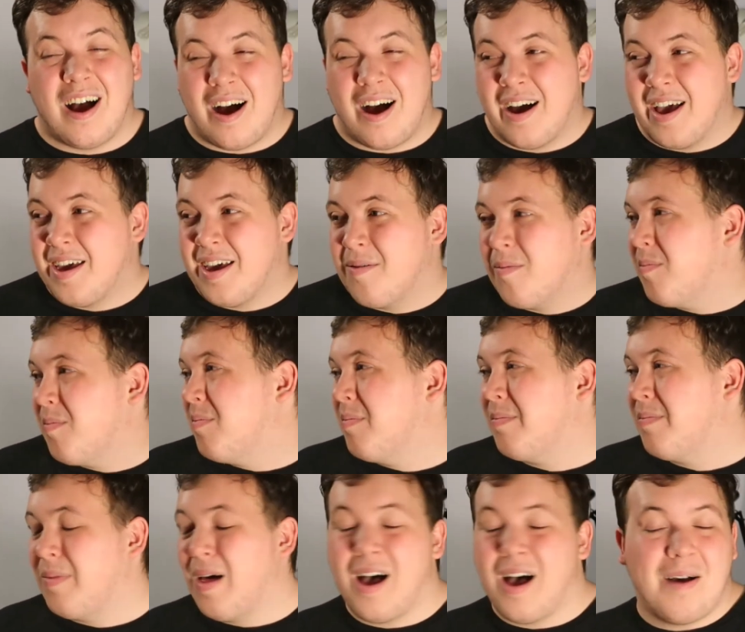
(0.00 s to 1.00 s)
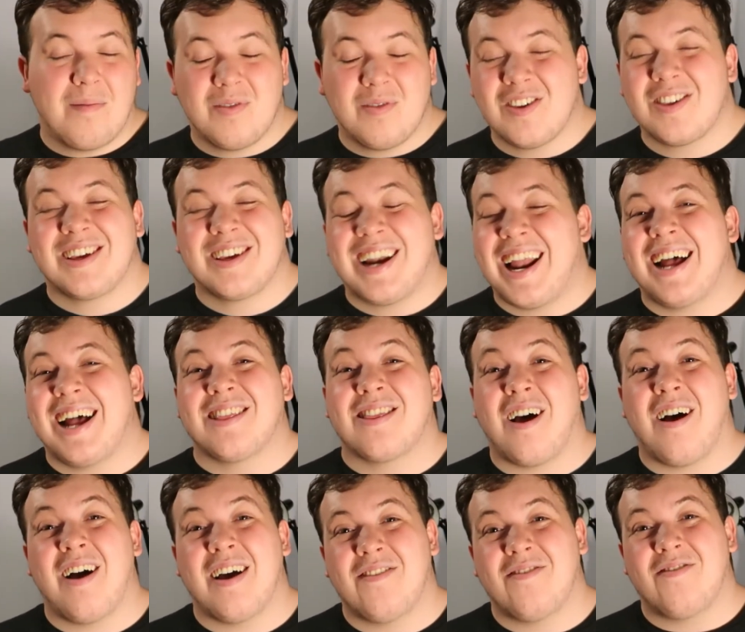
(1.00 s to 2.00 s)
I'm just glad that
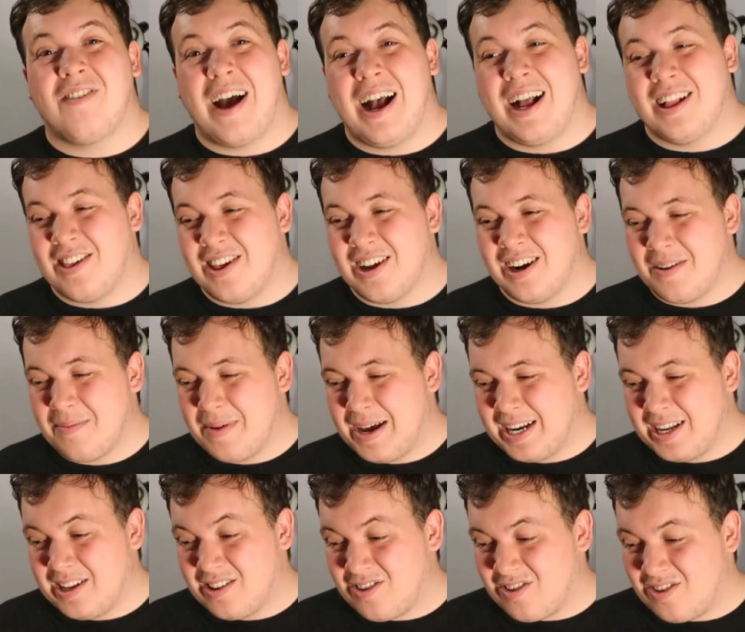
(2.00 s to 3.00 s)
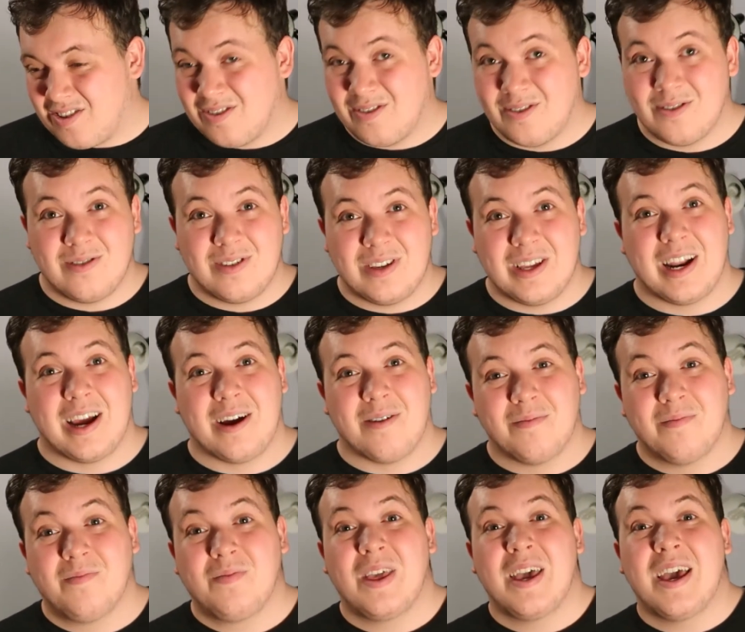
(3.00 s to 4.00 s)
I've actually managed to, you know,
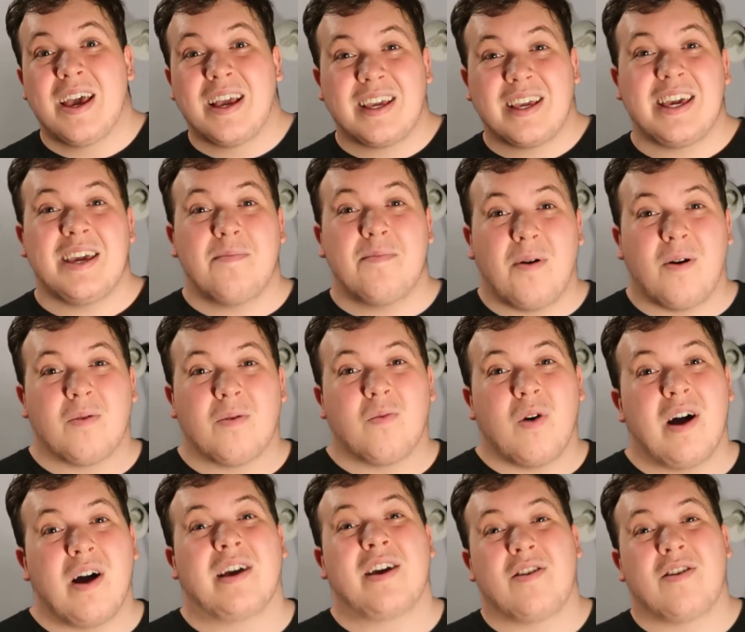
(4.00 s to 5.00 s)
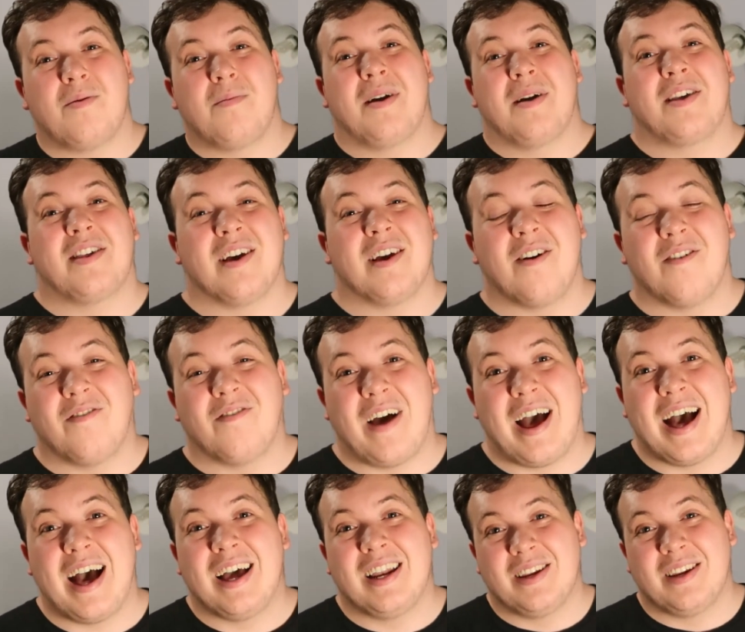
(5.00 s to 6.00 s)
keep on working on myself
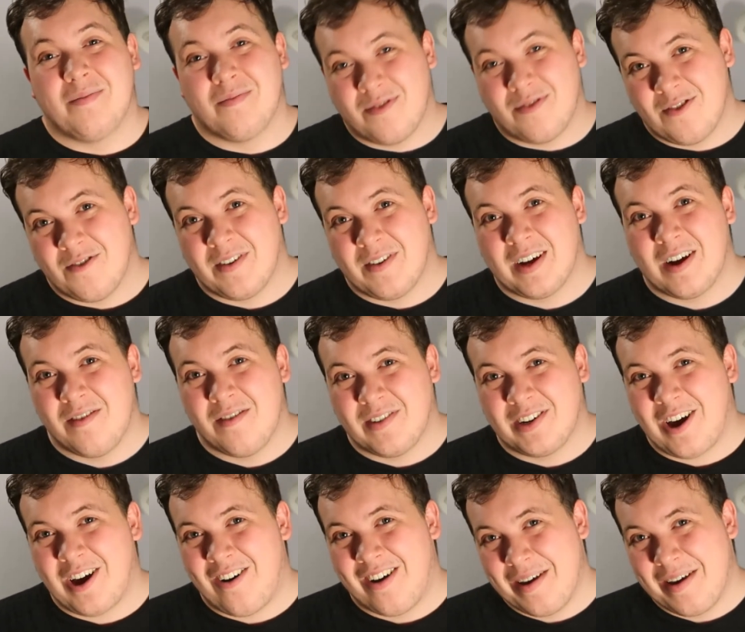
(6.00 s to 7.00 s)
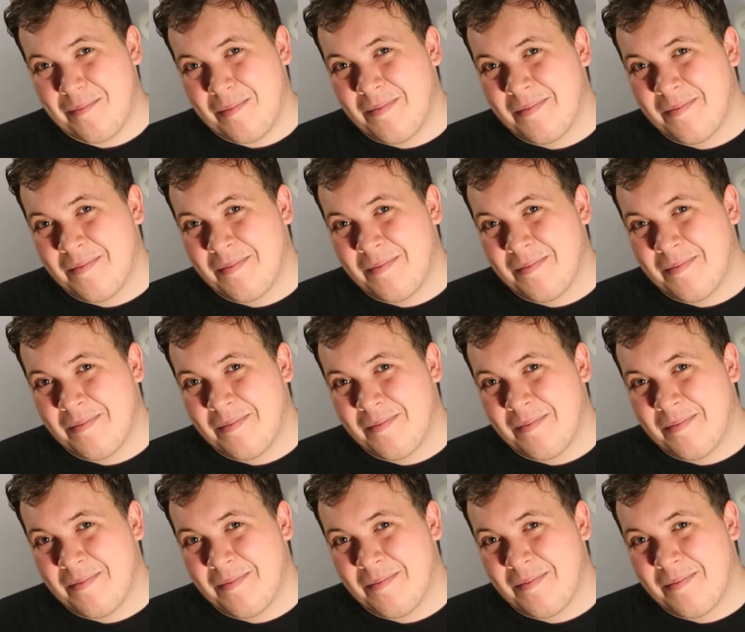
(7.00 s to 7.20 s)
and improving over time.